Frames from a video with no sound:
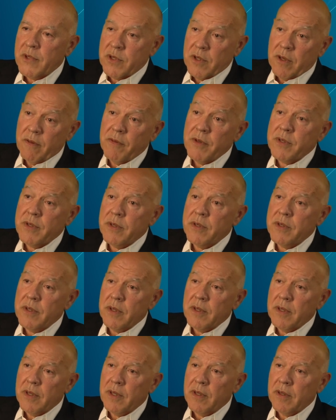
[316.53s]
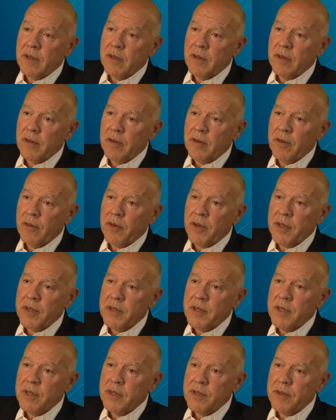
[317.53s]
services and, and the
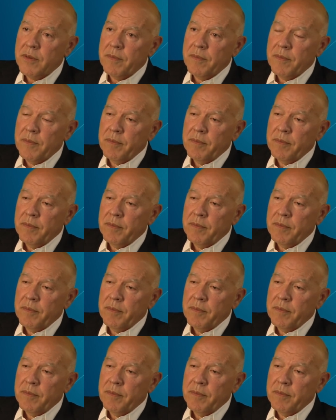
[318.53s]
organization.